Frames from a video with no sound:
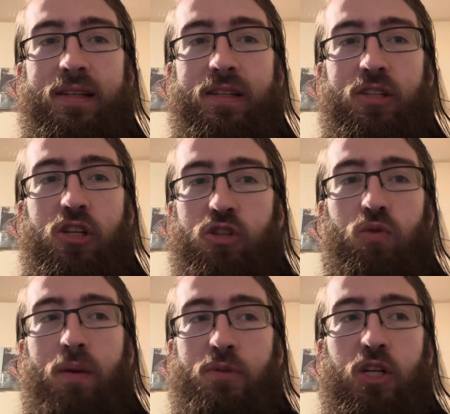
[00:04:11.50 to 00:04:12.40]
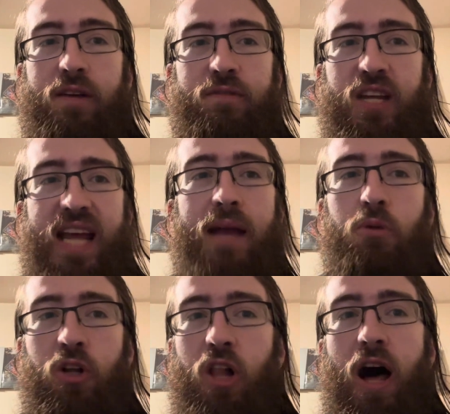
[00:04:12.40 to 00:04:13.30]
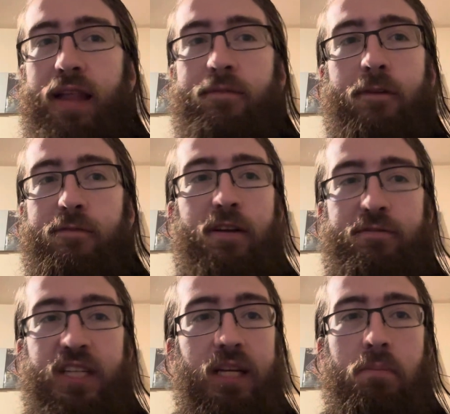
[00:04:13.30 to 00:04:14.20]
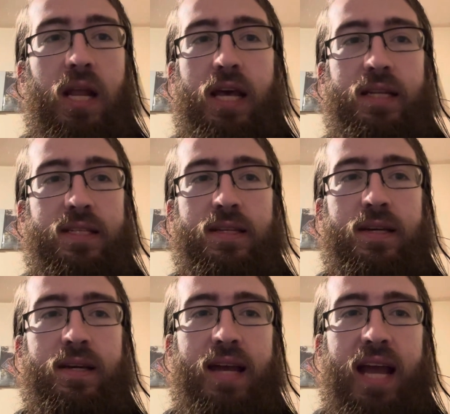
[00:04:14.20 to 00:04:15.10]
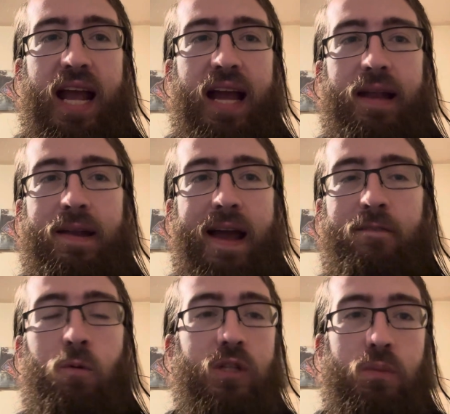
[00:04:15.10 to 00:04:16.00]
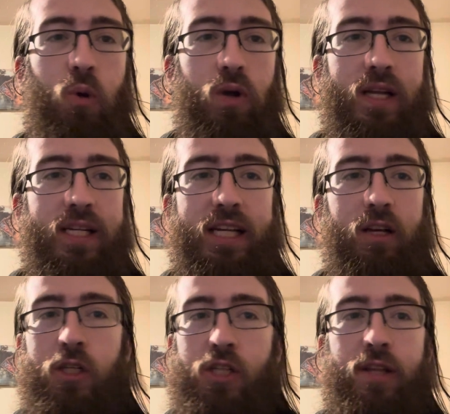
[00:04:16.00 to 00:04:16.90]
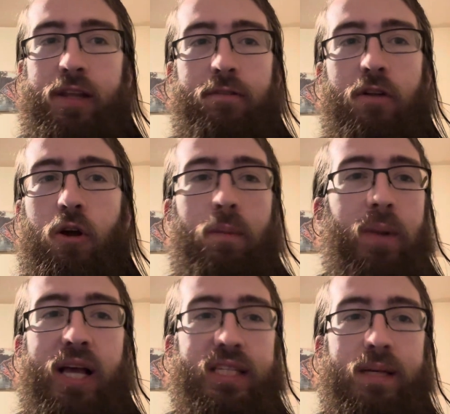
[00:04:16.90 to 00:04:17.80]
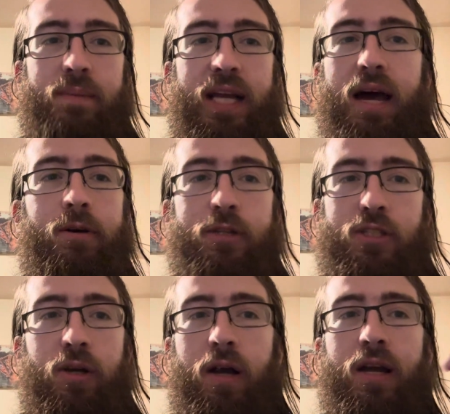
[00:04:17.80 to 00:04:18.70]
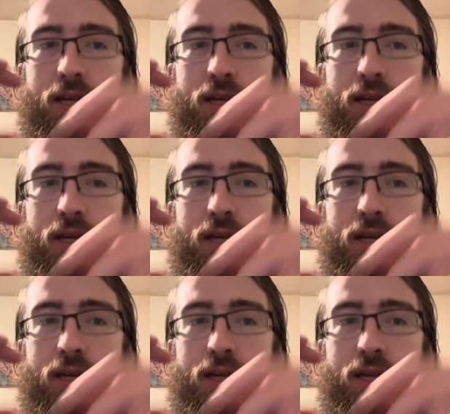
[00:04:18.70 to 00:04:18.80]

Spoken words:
description of the tablecloth for 15 minutes, and everyone's bored to tears on their phone playing something else, or,